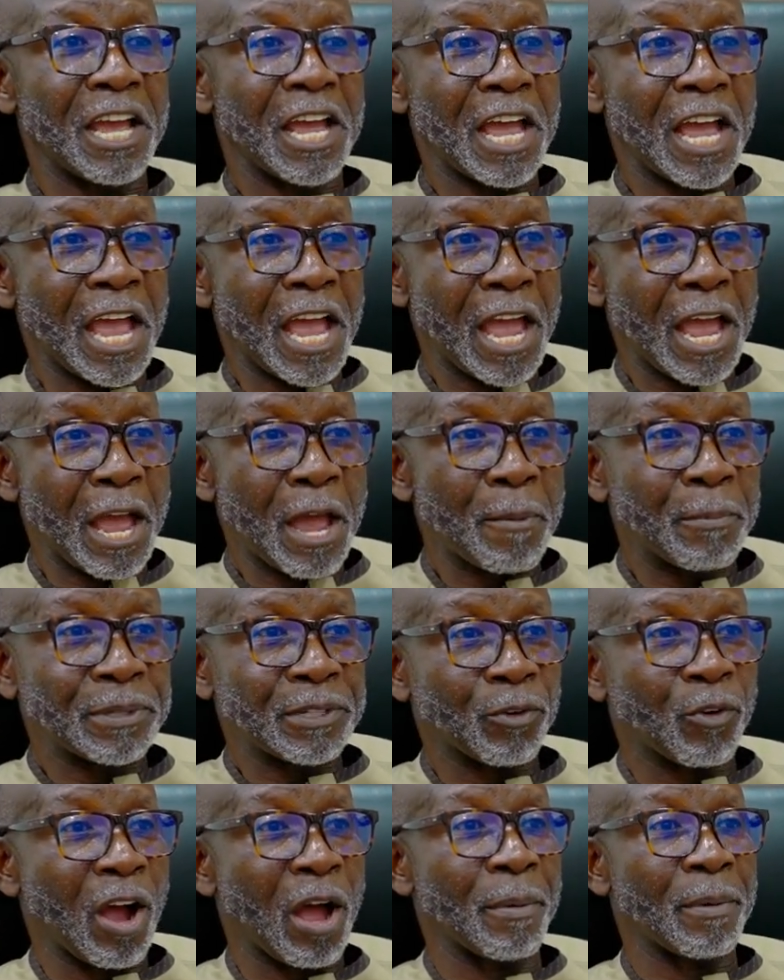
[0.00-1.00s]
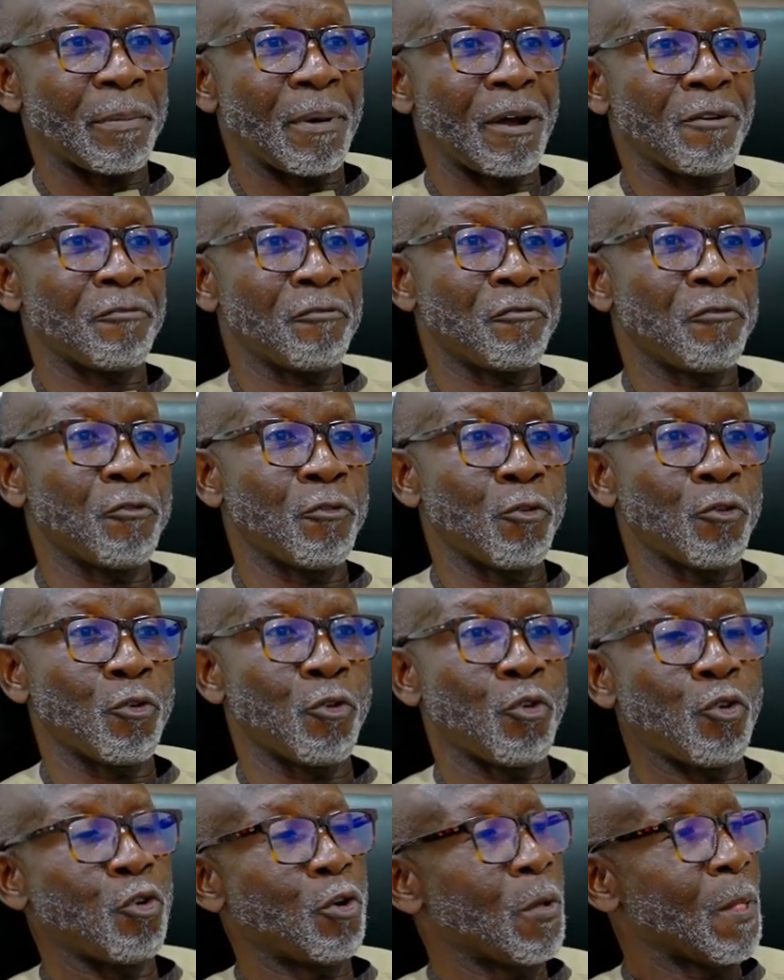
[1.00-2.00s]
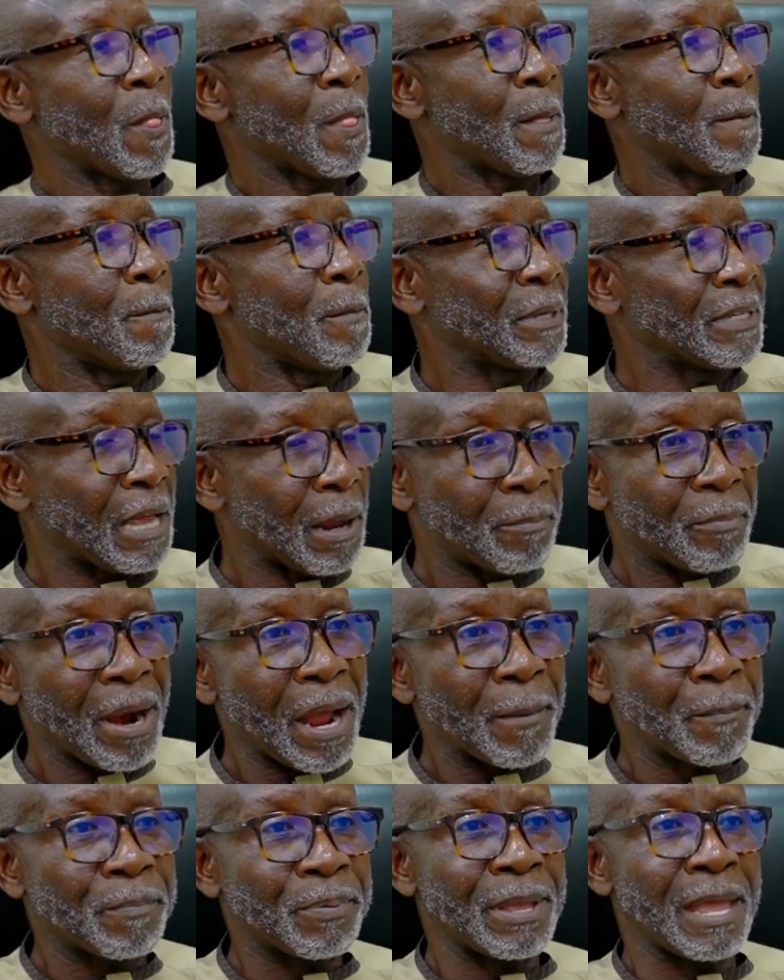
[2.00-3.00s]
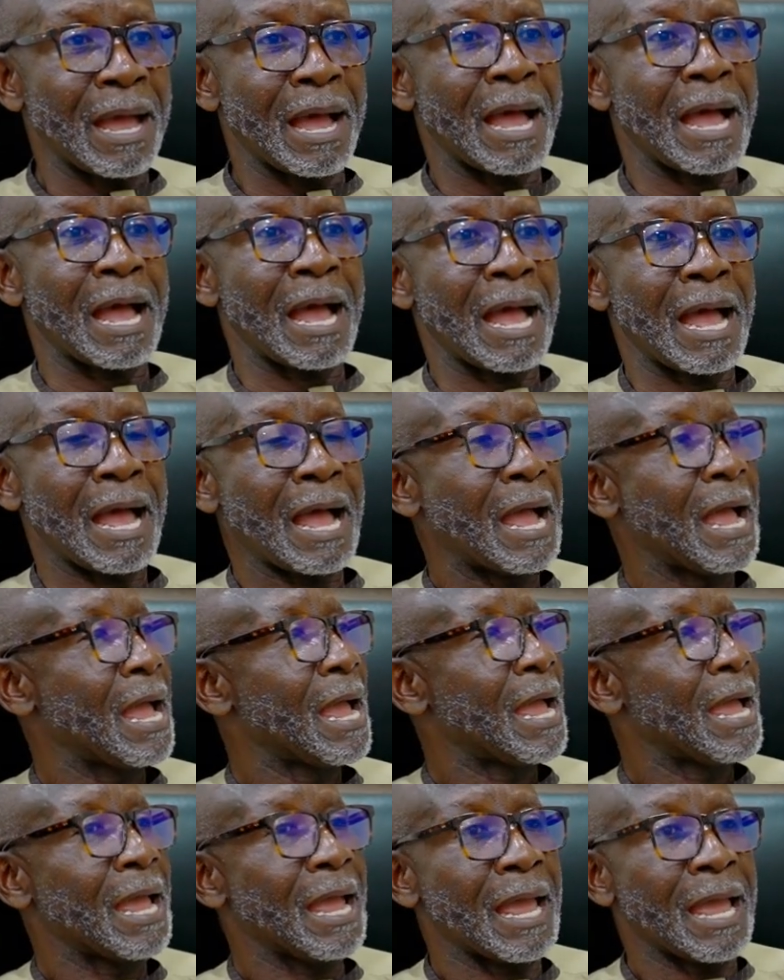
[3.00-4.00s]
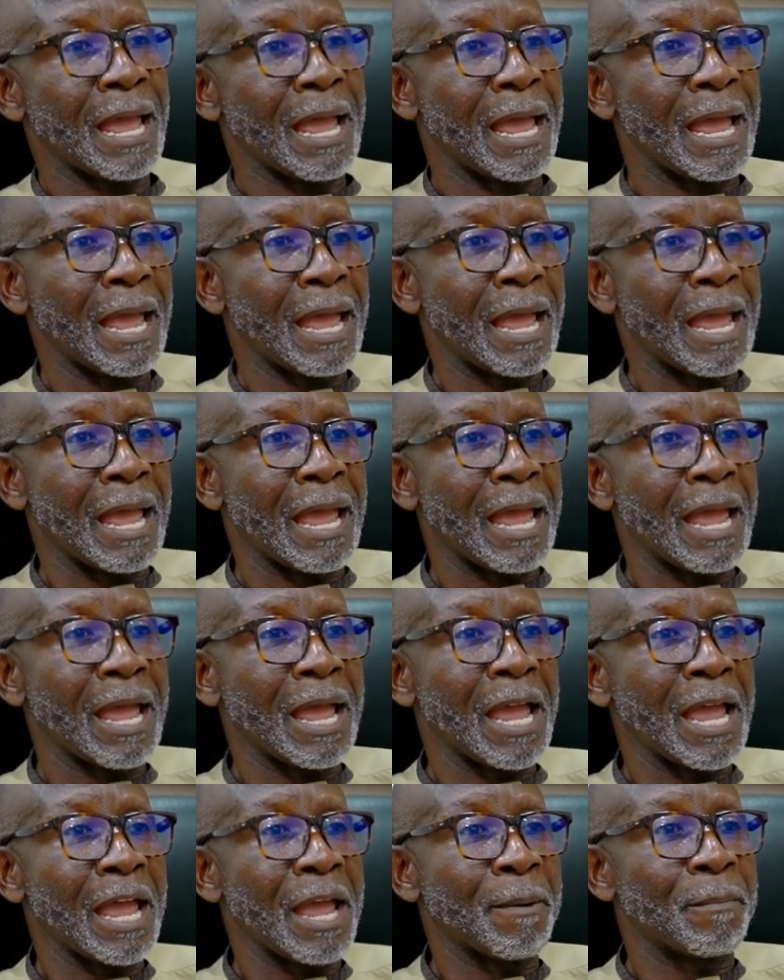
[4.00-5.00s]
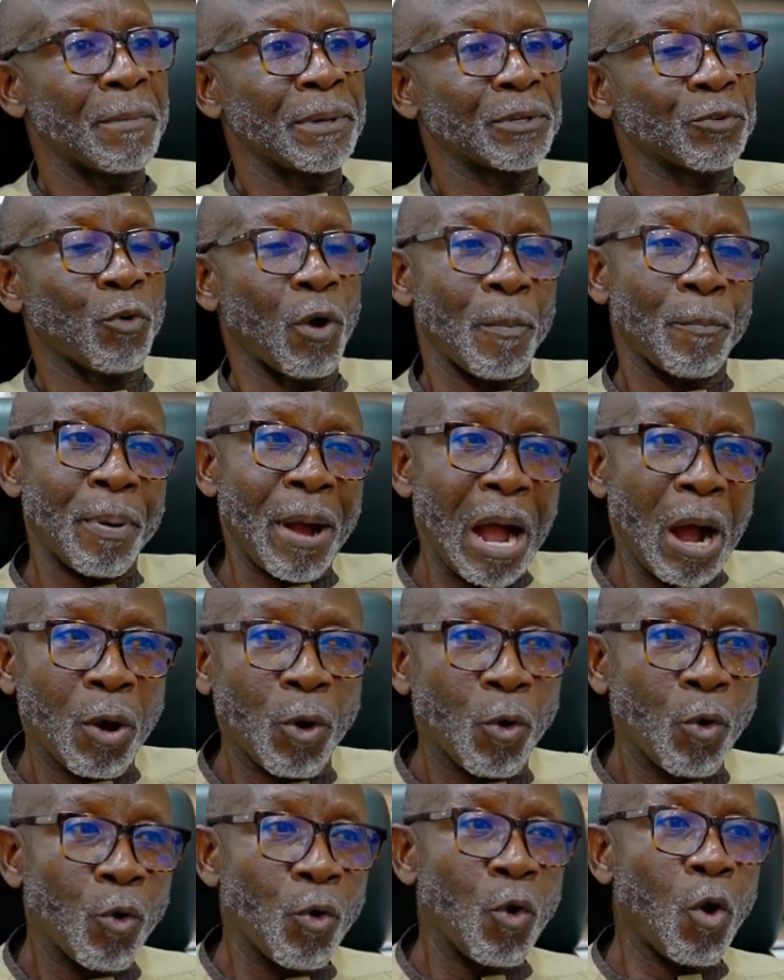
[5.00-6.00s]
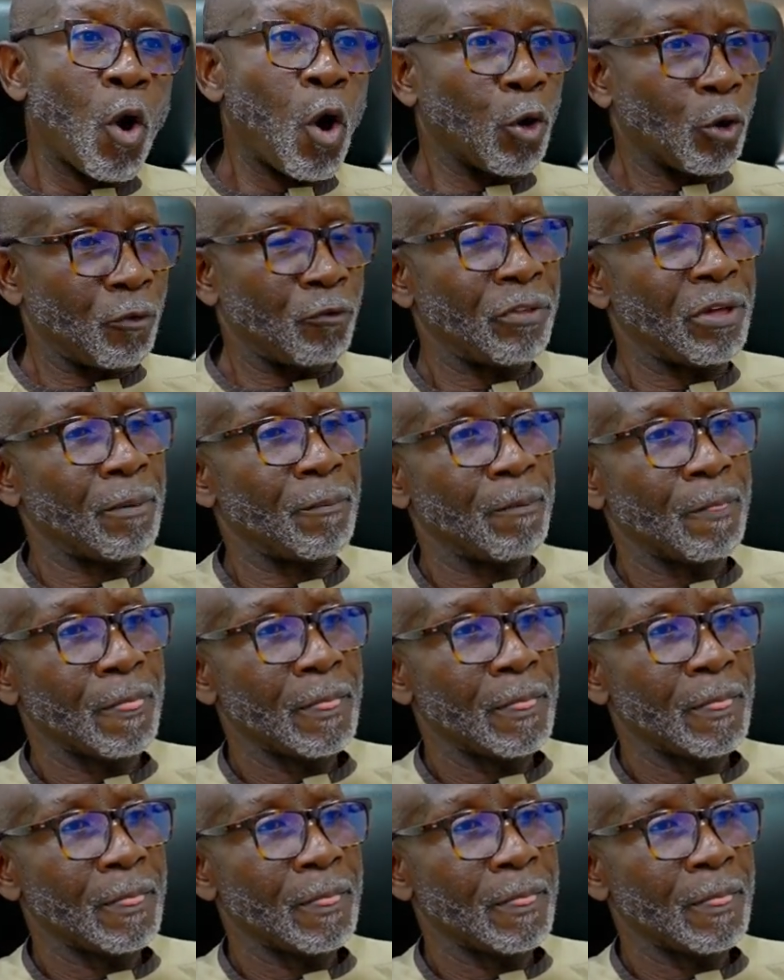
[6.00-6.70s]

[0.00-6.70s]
Mr. Kwame Bamfo, Mr. Brapia, Mr. Kwapaku, all of them.